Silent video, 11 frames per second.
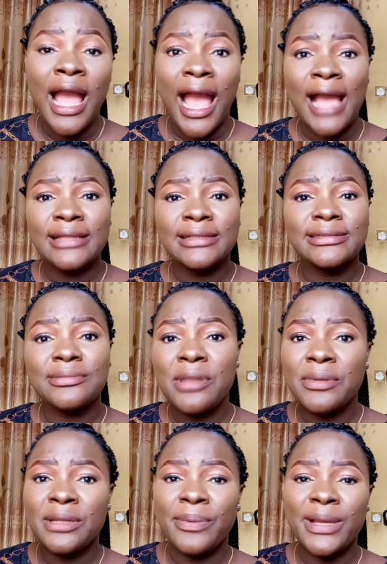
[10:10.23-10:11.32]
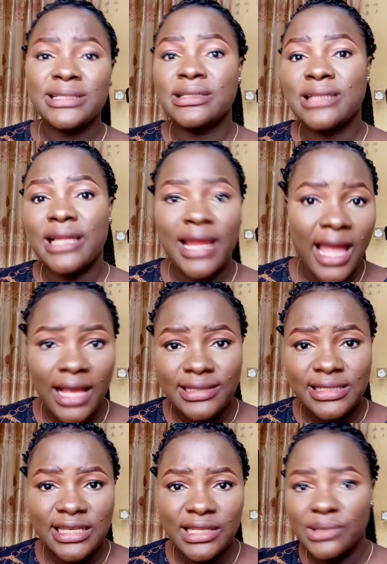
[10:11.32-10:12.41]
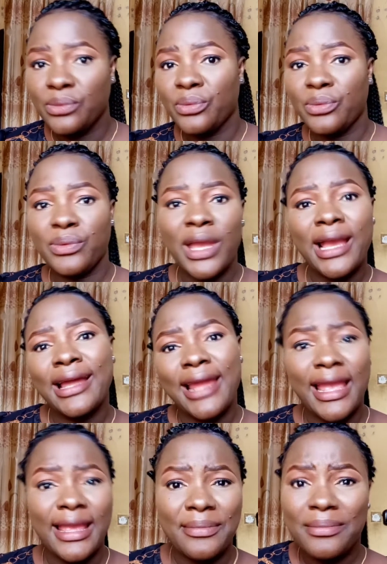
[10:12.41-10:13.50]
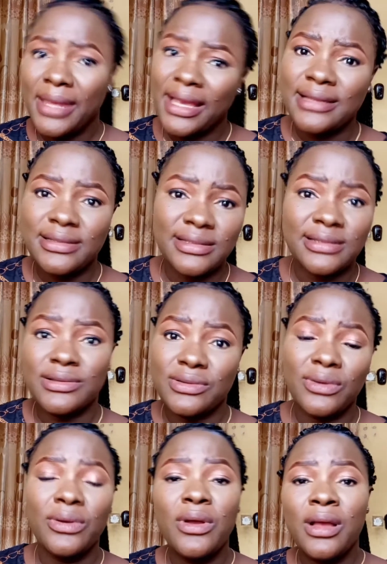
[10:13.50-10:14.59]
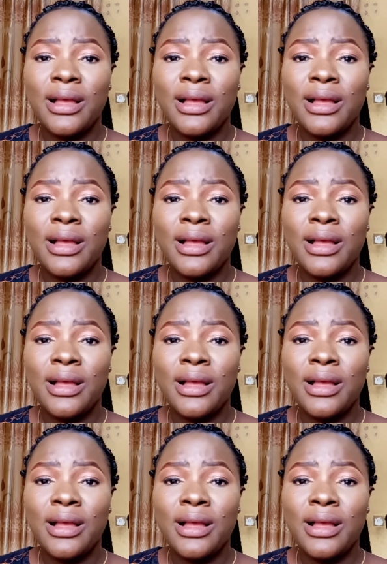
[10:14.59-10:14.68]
and maybe the person started asking where can i make so, so